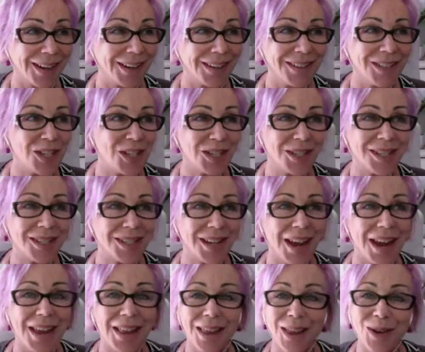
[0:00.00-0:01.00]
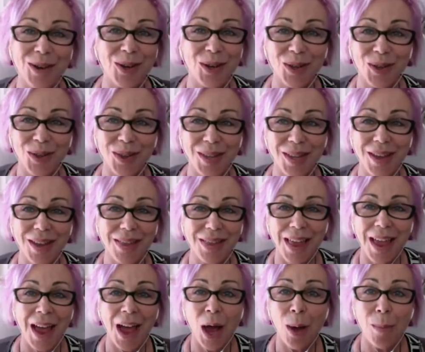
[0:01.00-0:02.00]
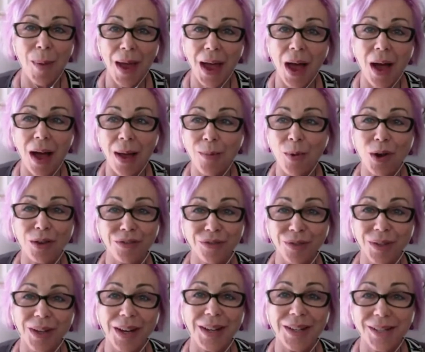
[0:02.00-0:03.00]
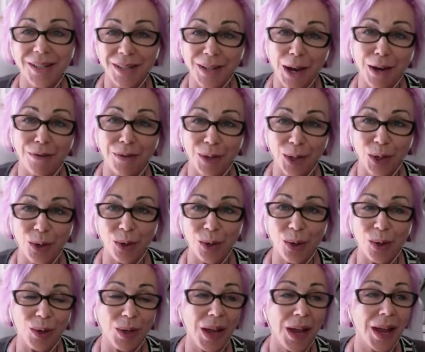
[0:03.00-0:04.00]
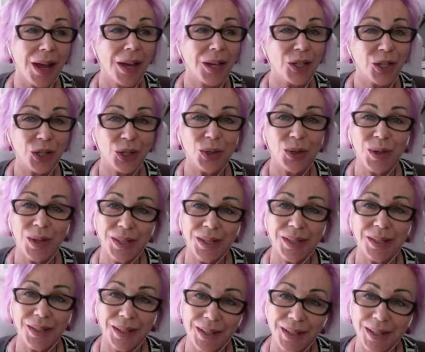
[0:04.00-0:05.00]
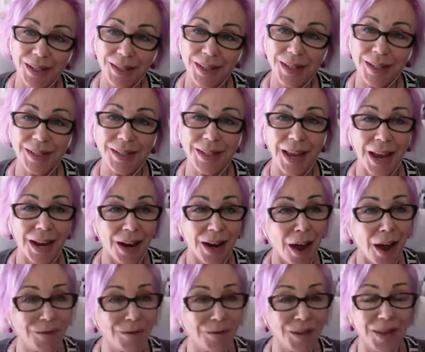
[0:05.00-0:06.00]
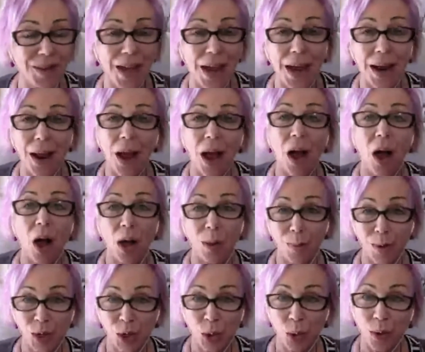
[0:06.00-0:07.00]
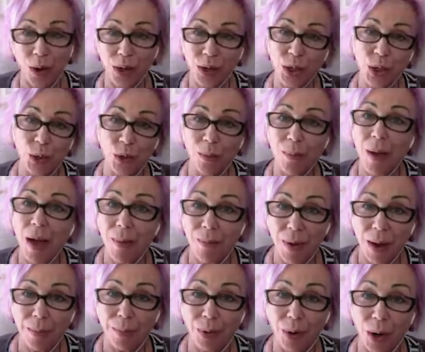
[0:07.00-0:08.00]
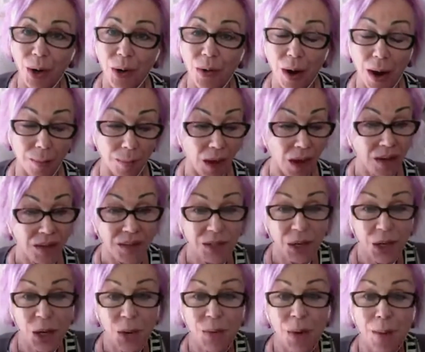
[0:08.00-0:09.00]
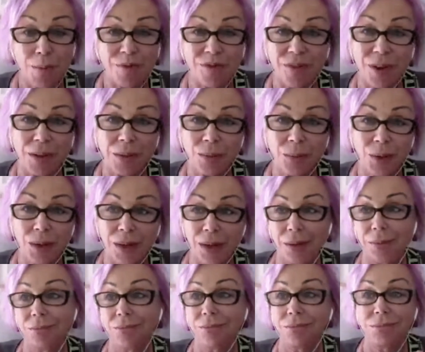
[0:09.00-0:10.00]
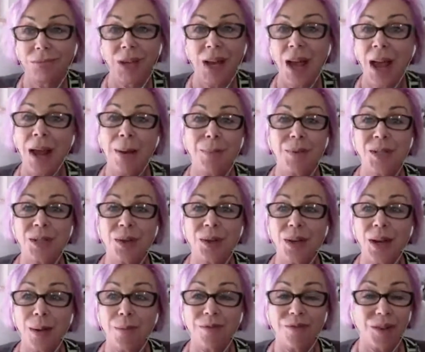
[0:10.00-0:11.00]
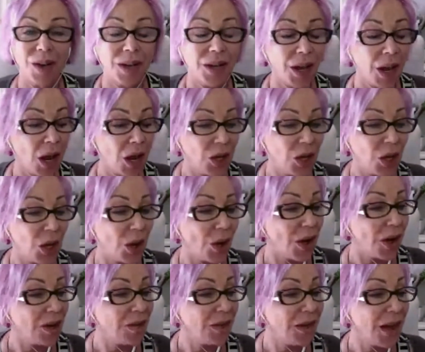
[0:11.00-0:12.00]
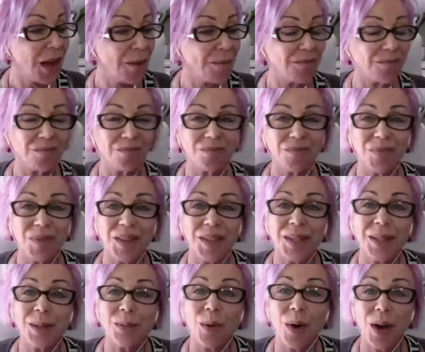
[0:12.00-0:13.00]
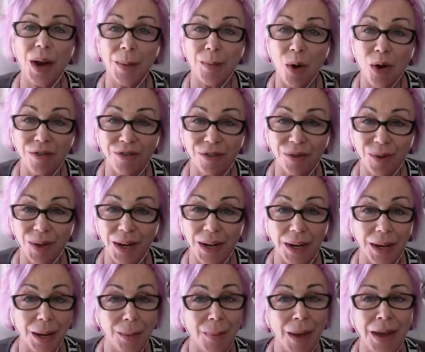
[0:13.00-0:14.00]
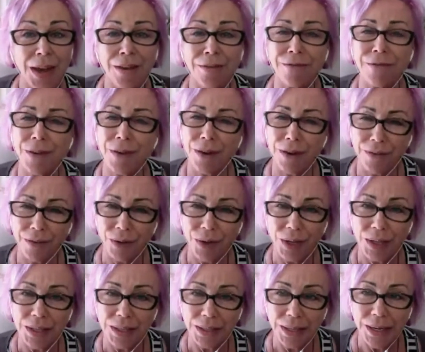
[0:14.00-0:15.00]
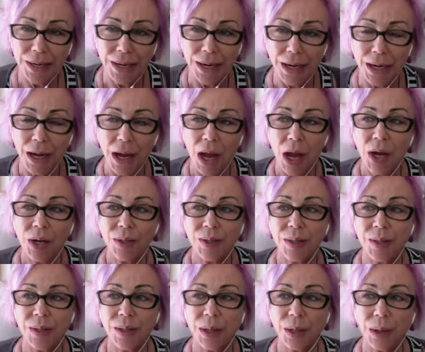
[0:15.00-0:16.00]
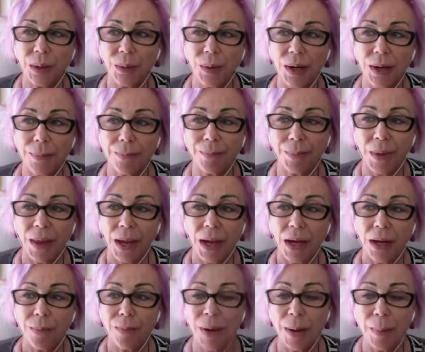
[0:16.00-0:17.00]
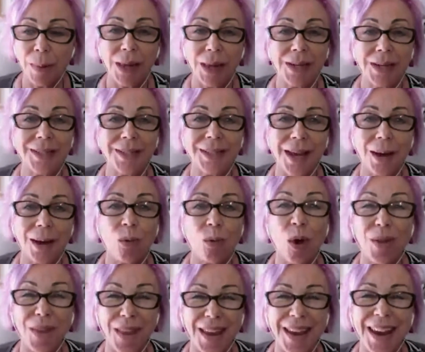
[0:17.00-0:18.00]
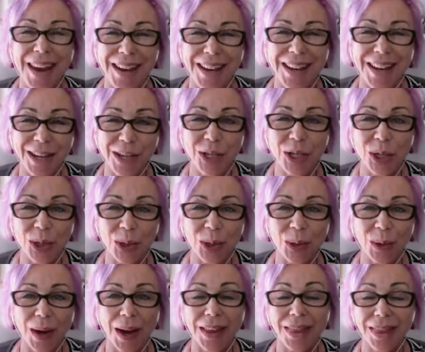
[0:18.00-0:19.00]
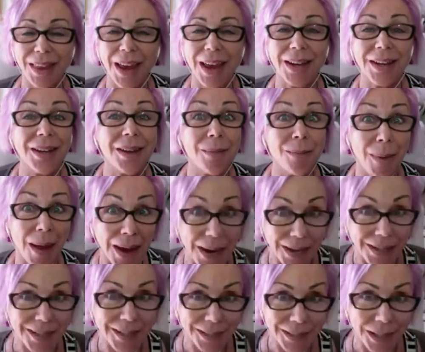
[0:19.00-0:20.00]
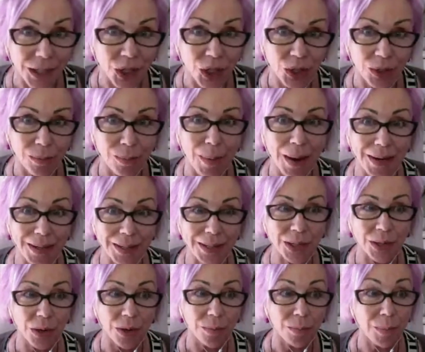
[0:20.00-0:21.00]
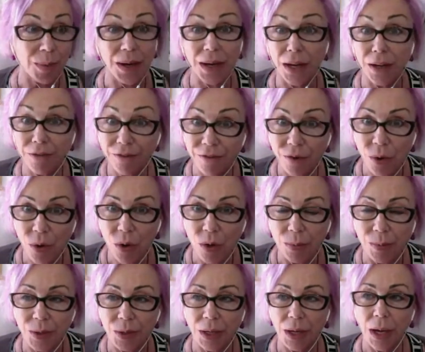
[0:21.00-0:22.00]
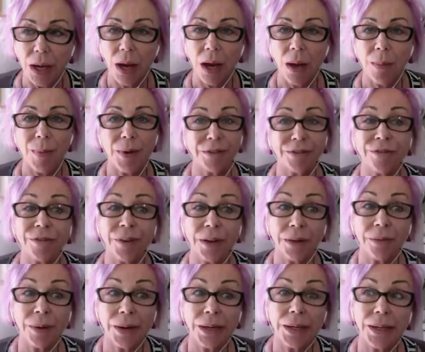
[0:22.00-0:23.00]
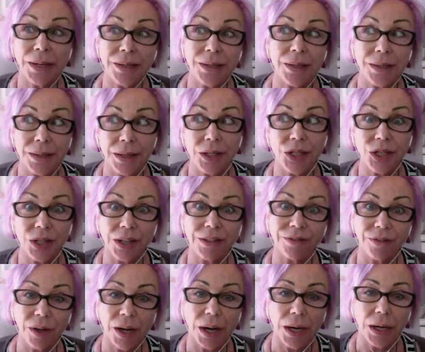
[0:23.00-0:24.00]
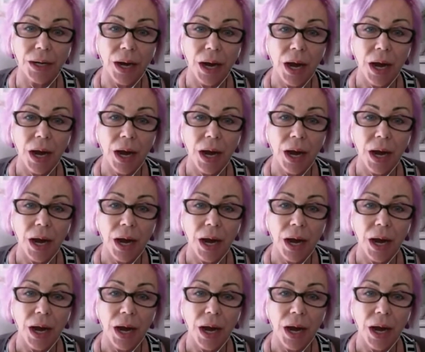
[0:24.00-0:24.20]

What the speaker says: Just say, look, how about I'm offering a discovery call to do this and this and this, and after that, I'll be talking to you about my program. So you're upfront with it. You're absolutely upfront. You're going, yep, this is what I'm offering. You make it very, very clear. So people understand what they're getting into and can make a decision based on being informed. But a free reading is essentially free.